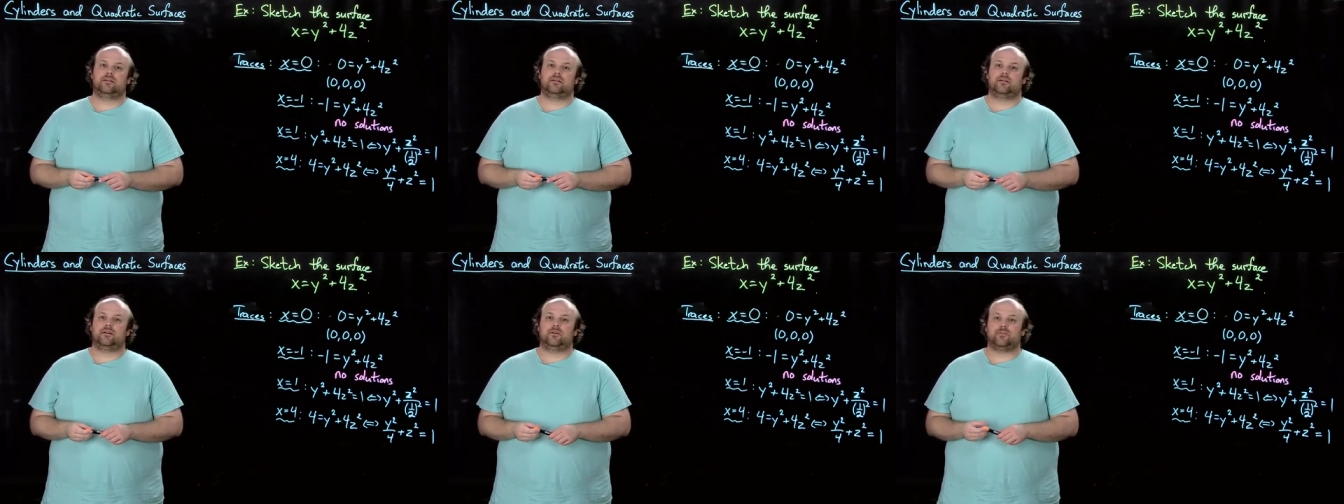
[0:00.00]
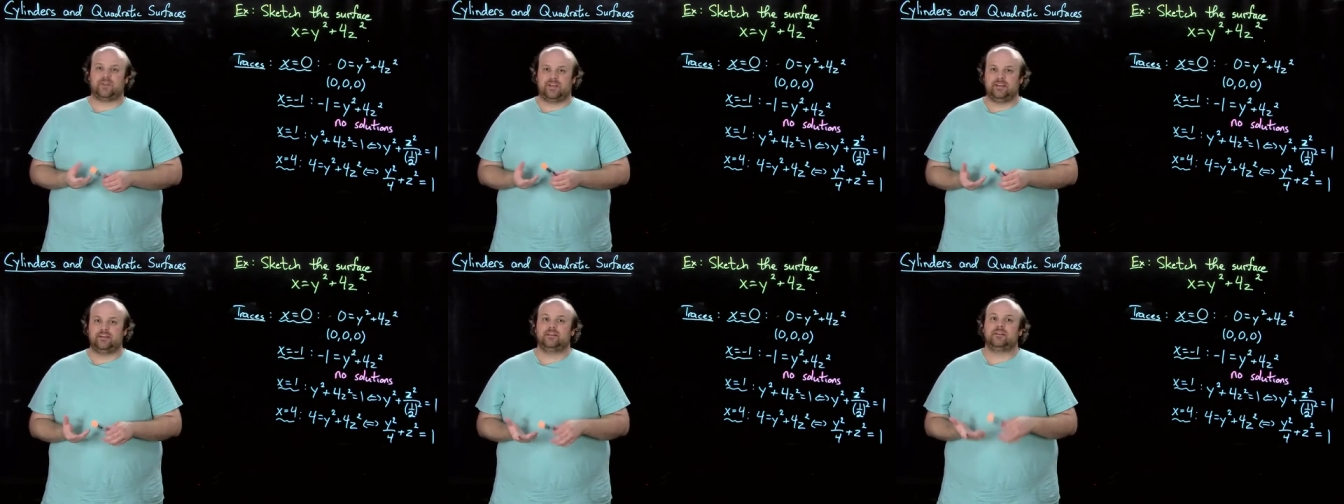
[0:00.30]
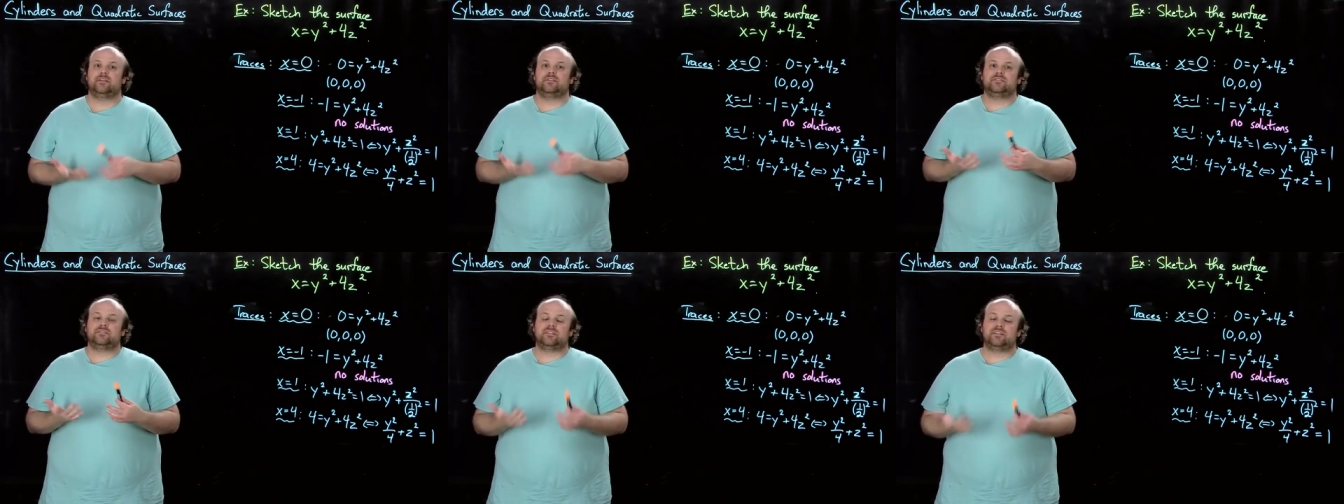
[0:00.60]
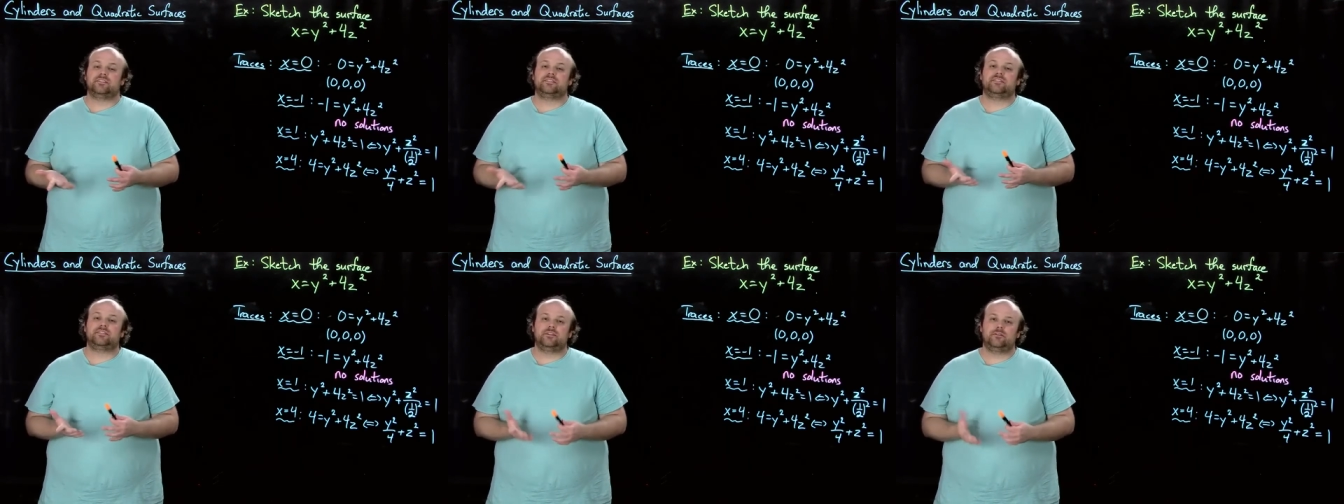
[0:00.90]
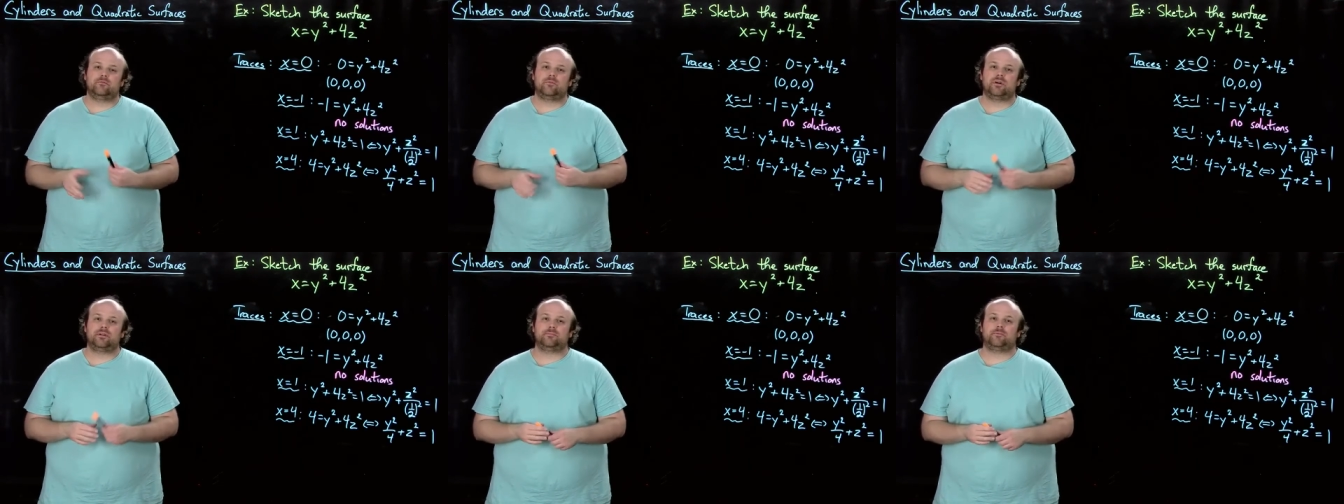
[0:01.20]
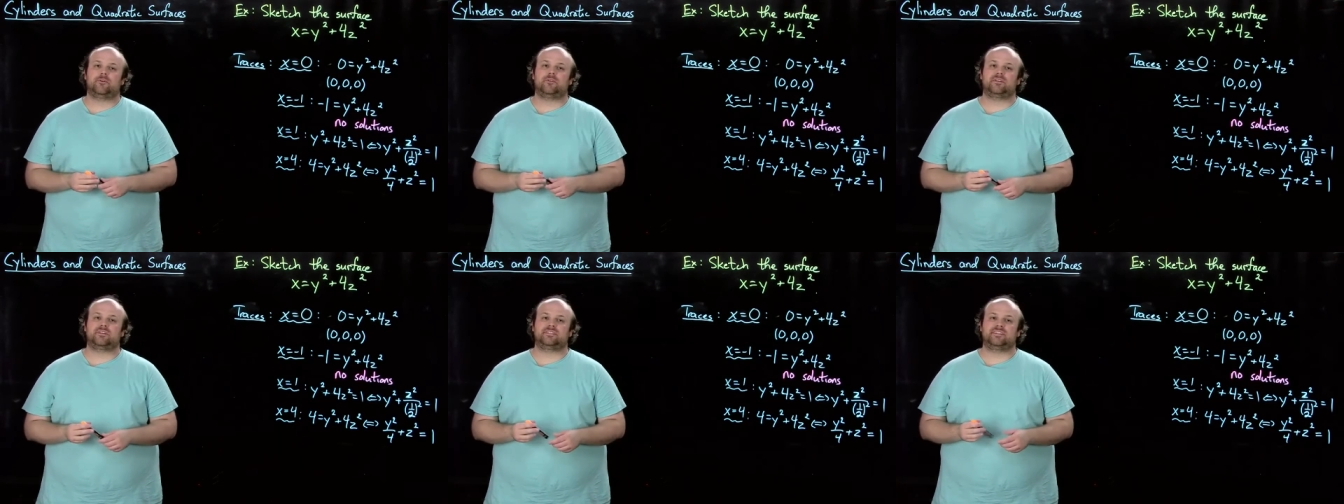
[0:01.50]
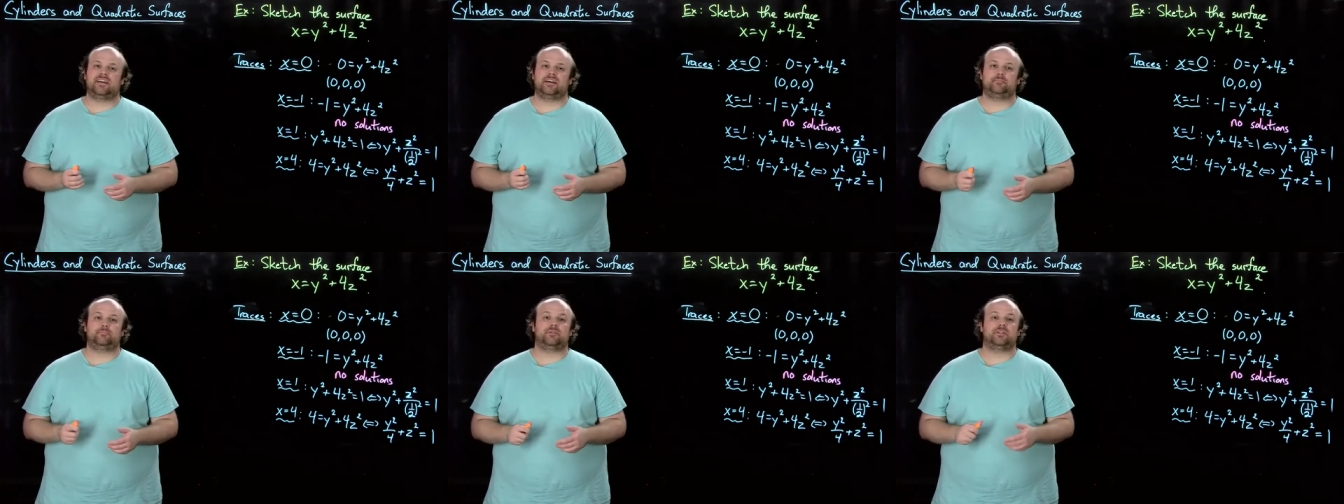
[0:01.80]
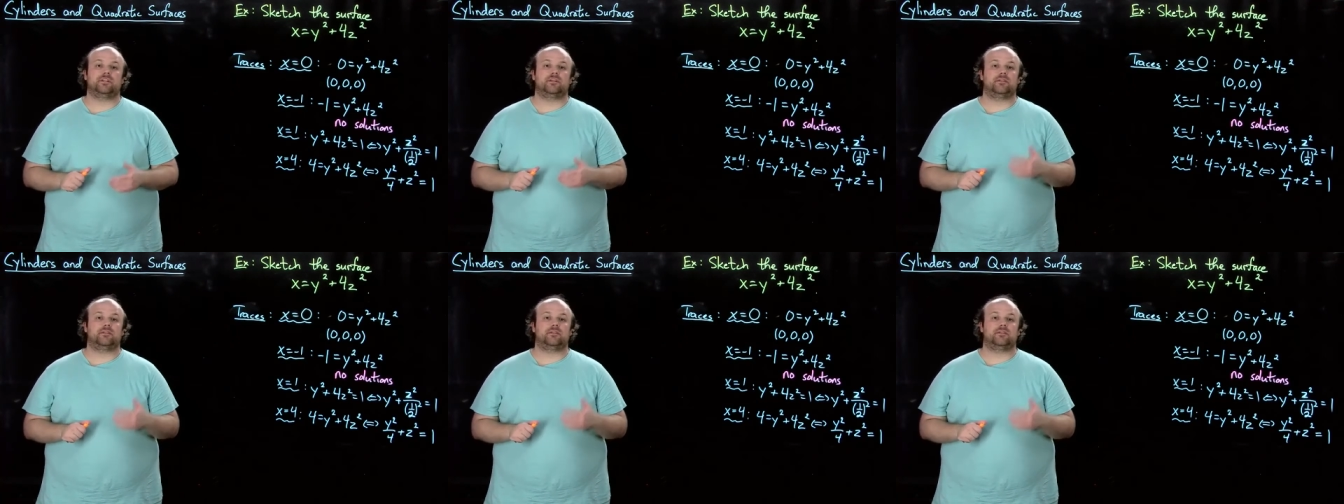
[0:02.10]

Okay, so let's do one more example